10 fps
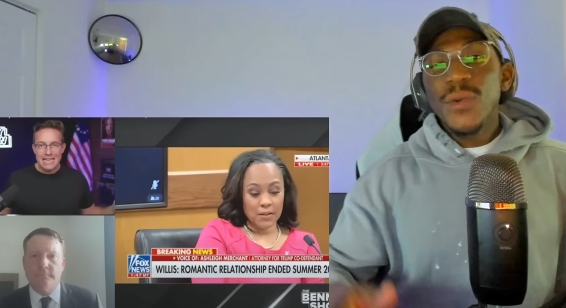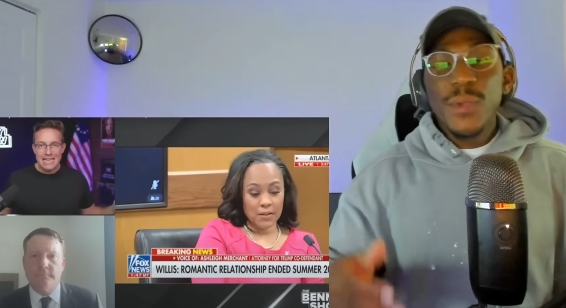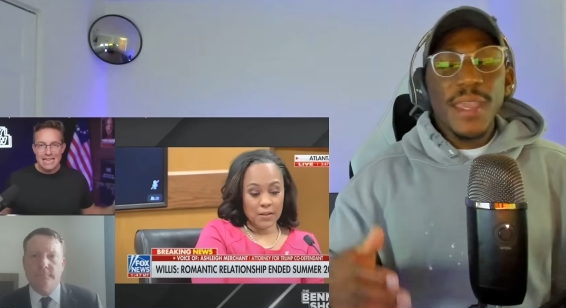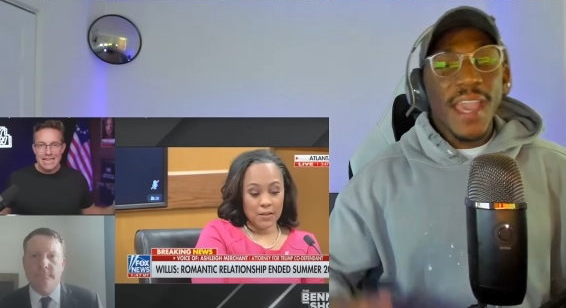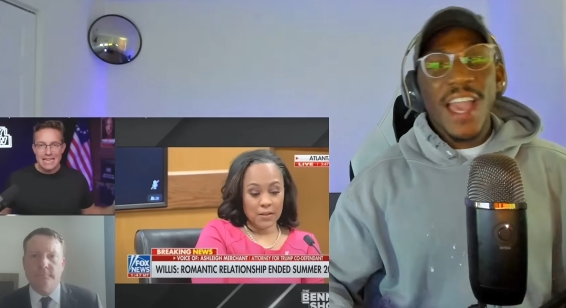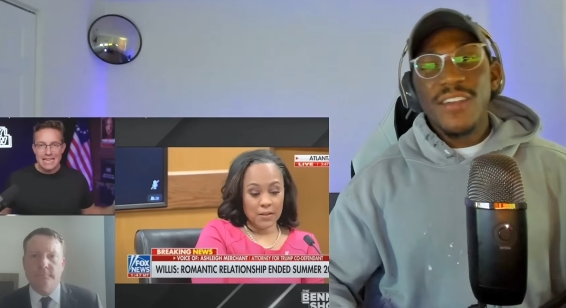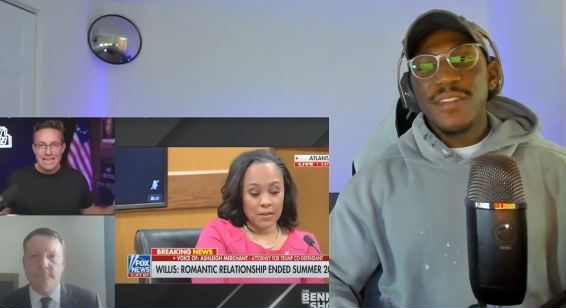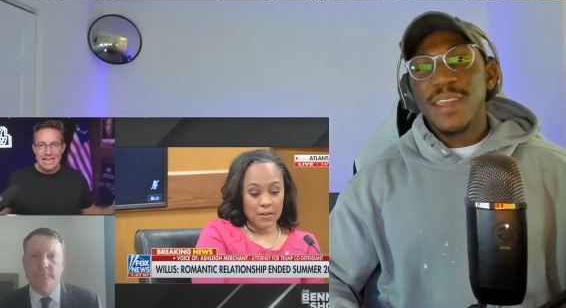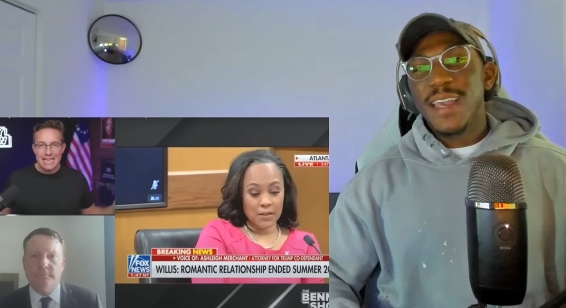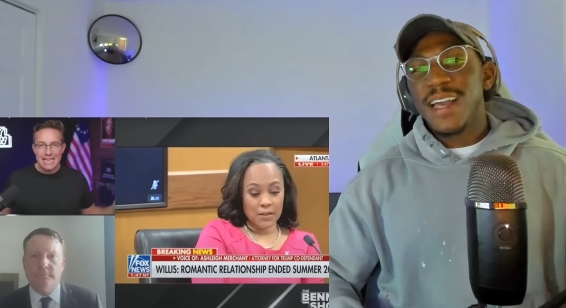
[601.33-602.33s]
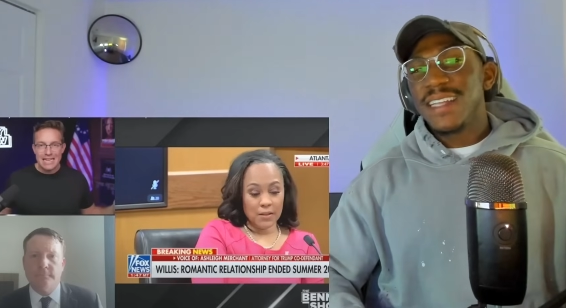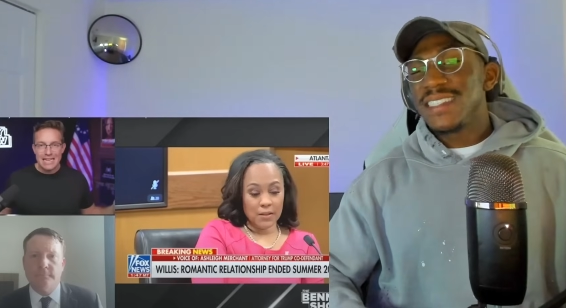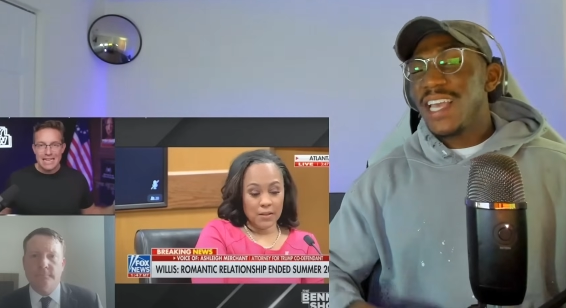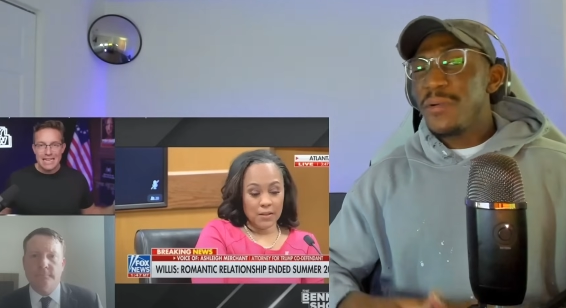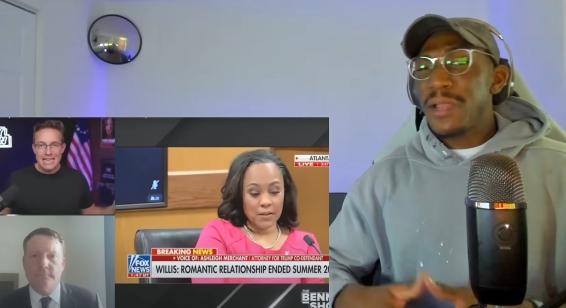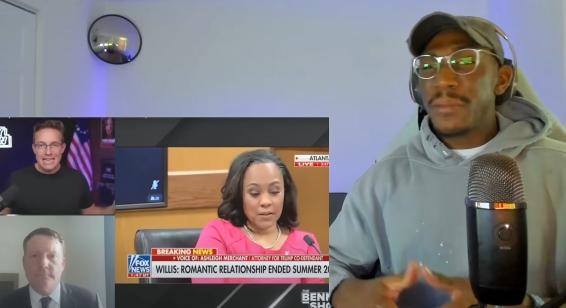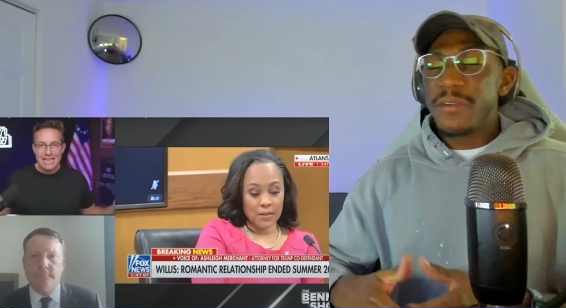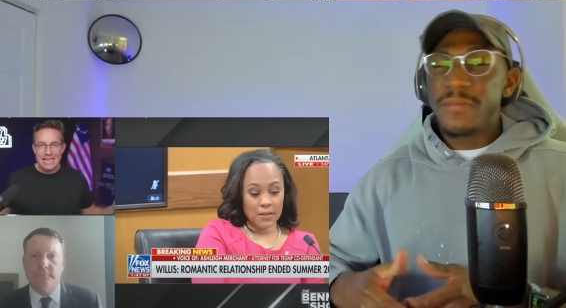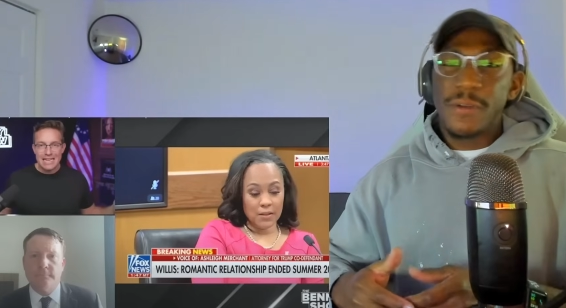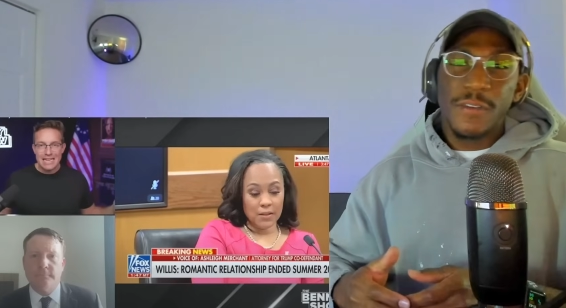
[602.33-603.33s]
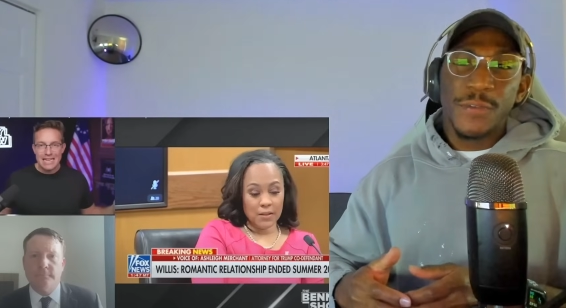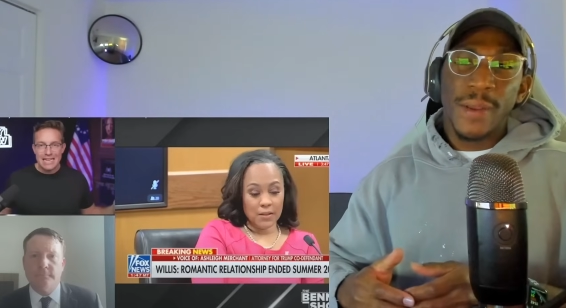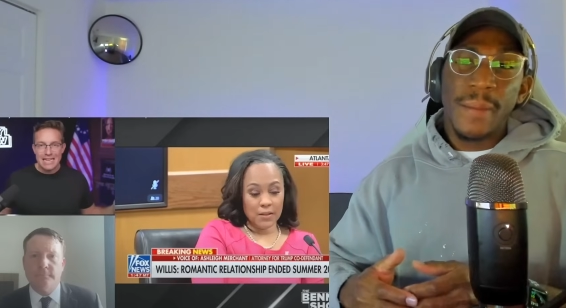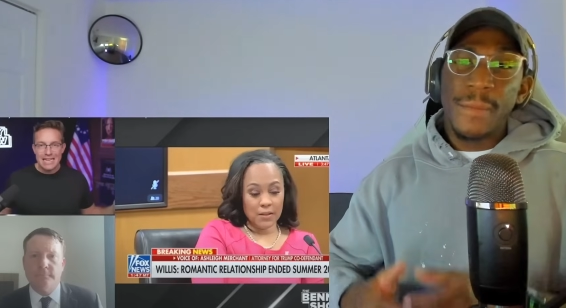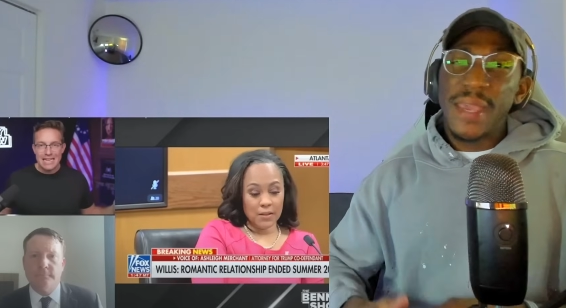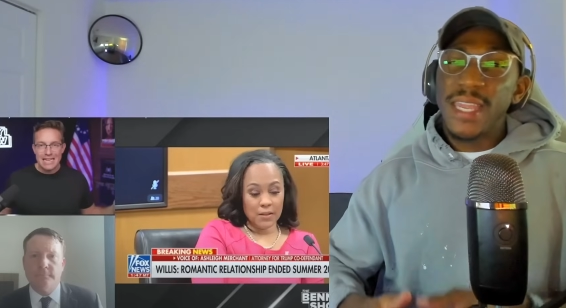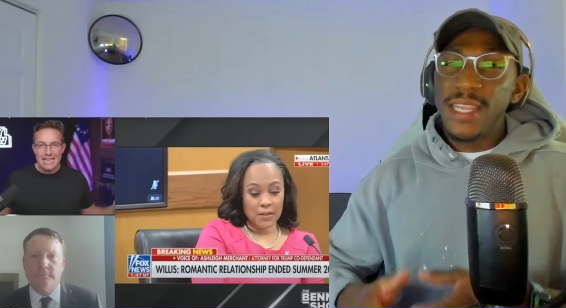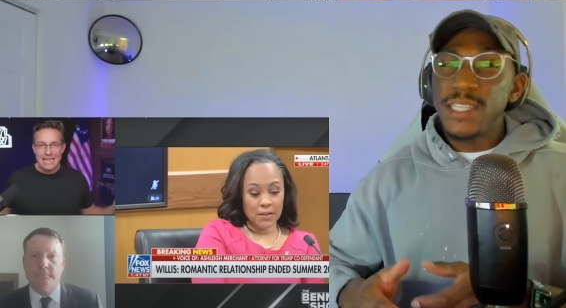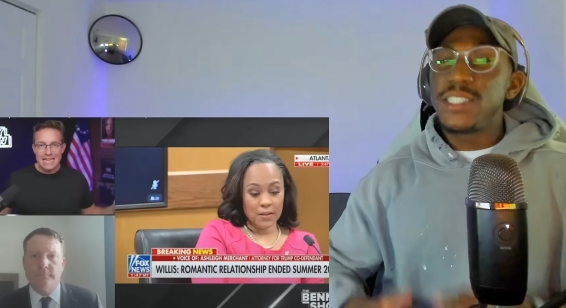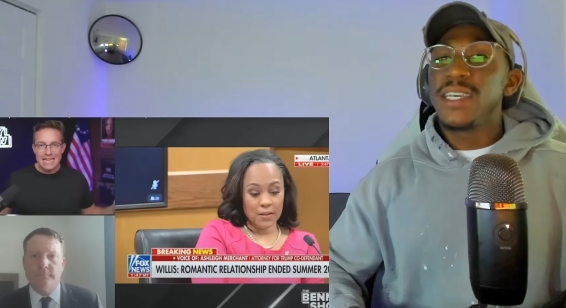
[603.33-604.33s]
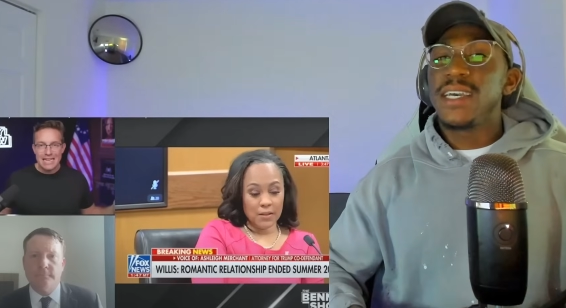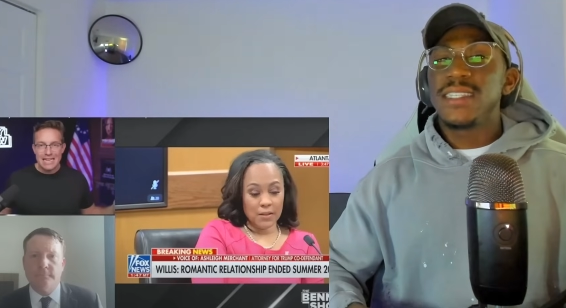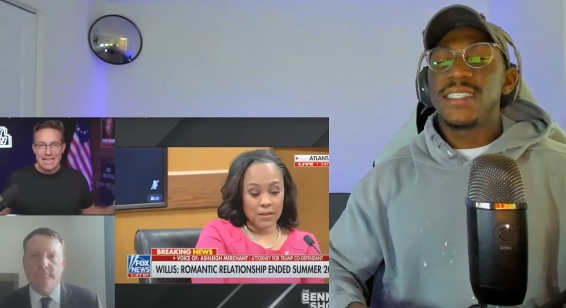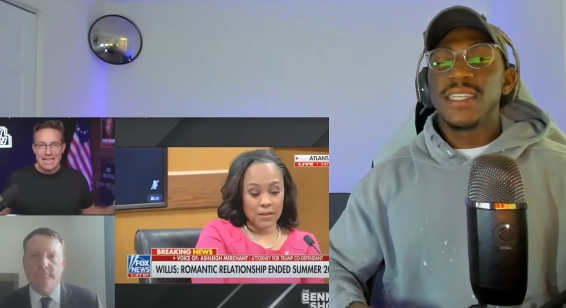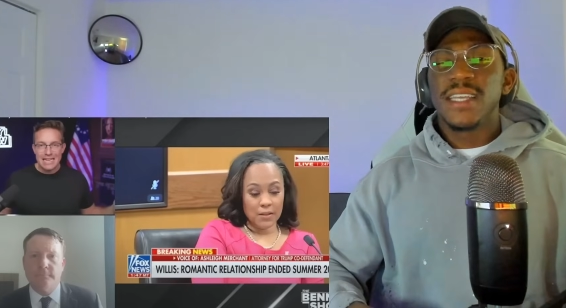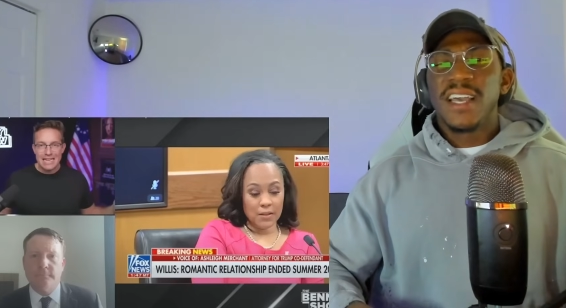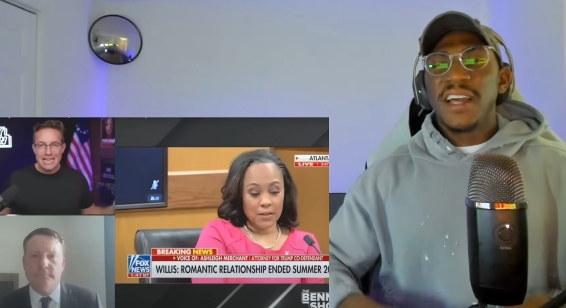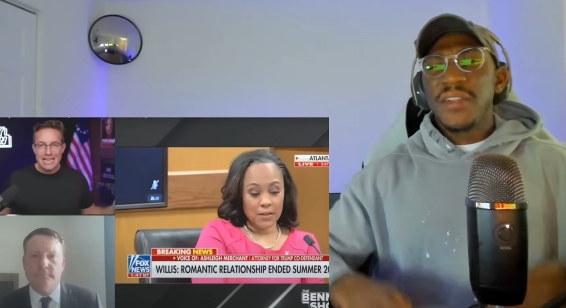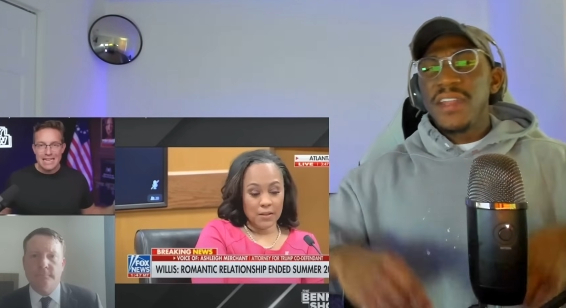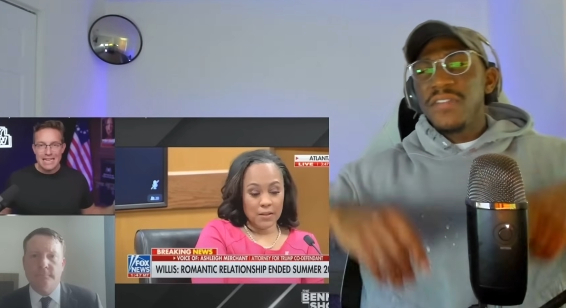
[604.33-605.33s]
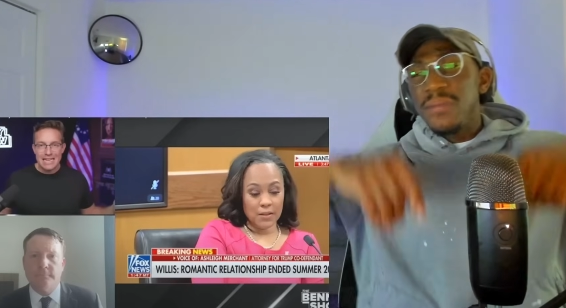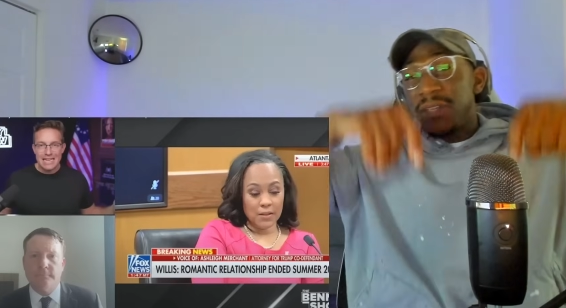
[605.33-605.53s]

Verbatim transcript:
Speaker 1: there we have it, guys. That one coming from our friend Benny Johnson.